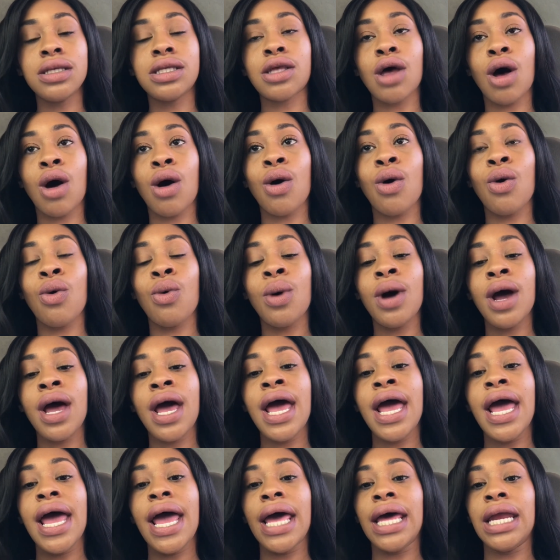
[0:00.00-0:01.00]
So
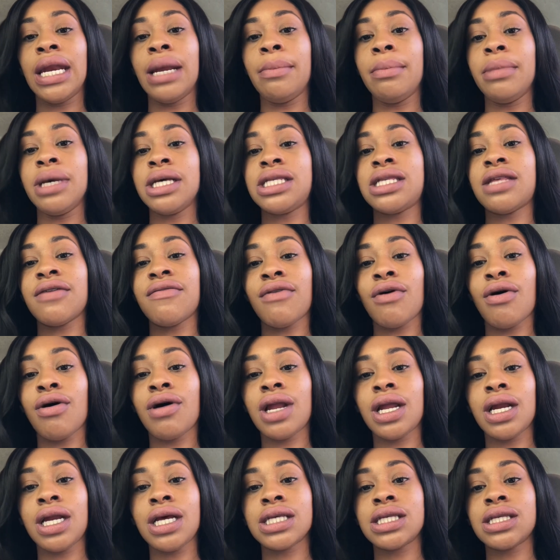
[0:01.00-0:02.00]
in the midst of
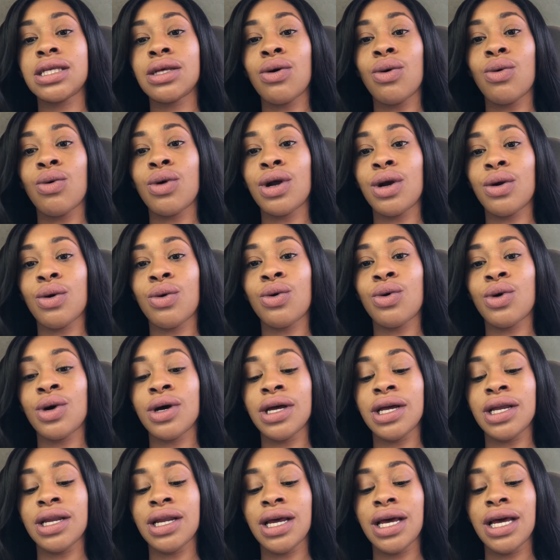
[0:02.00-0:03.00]
all of this going
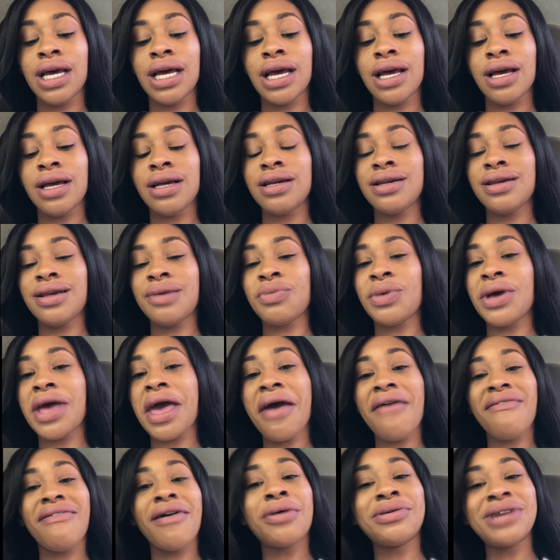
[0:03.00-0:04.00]
on, we
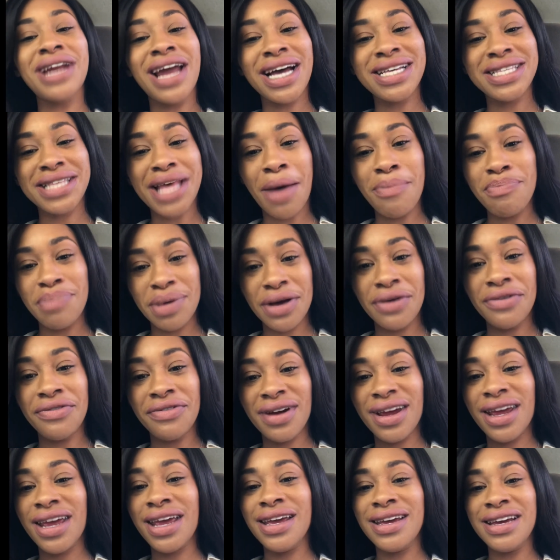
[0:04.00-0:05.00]
have our next epic
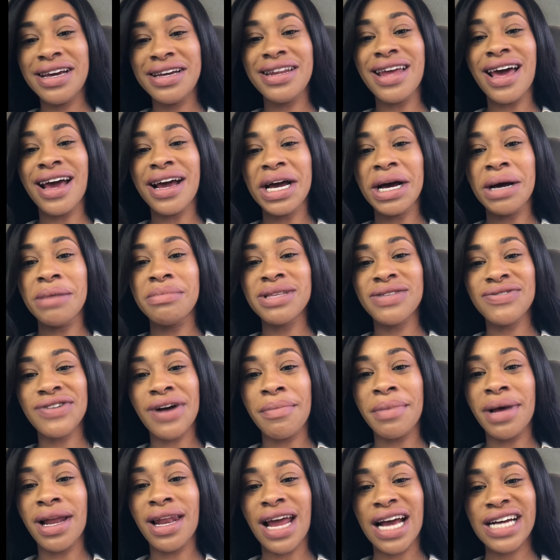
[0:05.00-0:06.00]
read that comes
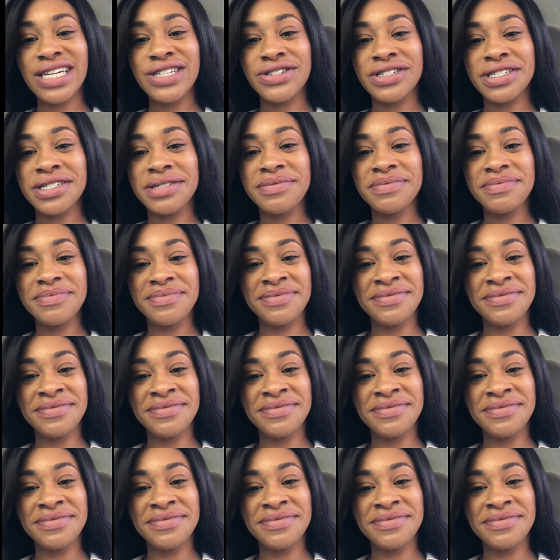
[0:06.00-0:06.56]
from Electra.